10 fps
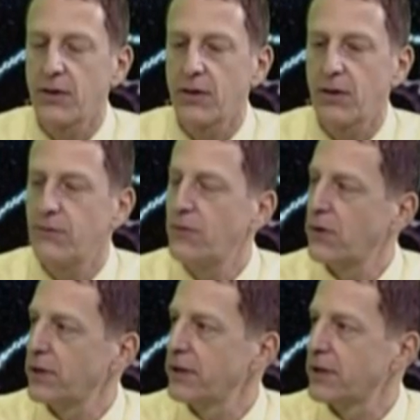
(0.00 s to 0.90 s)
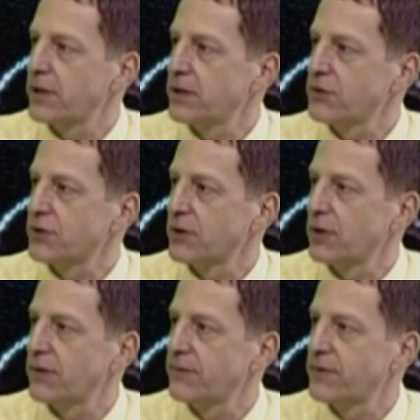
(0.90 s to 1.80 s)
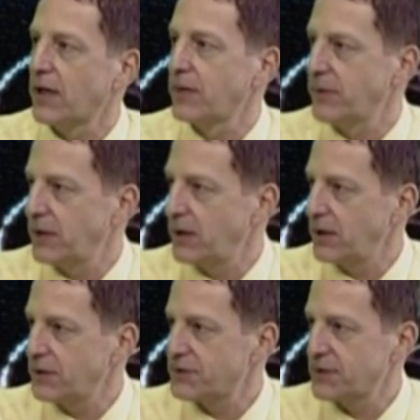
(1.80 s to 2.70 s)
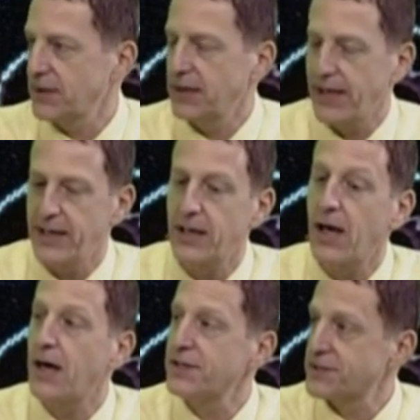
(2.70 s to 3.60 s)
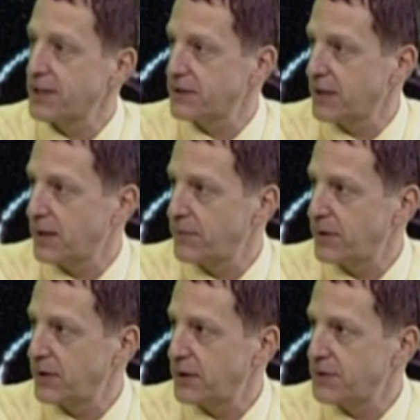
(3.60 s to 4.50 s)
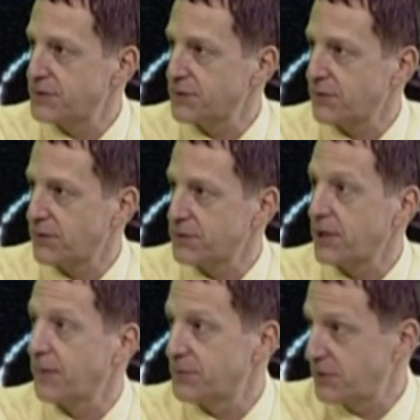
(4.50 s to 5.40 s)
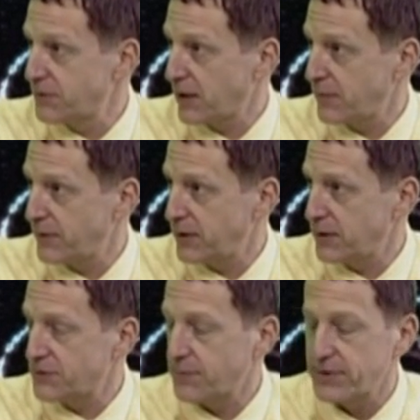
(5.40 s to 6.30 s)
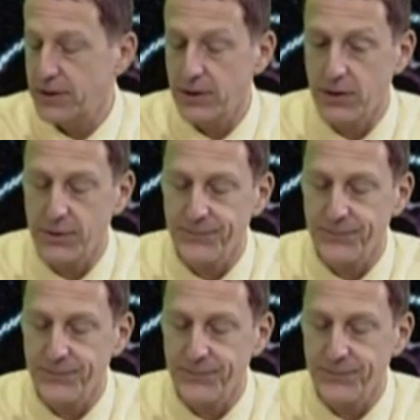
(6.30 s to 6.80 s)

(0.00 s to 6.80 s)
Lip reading: avoiding the condition of diabetes, late onset diabetes, or type 2 diabetes in particular,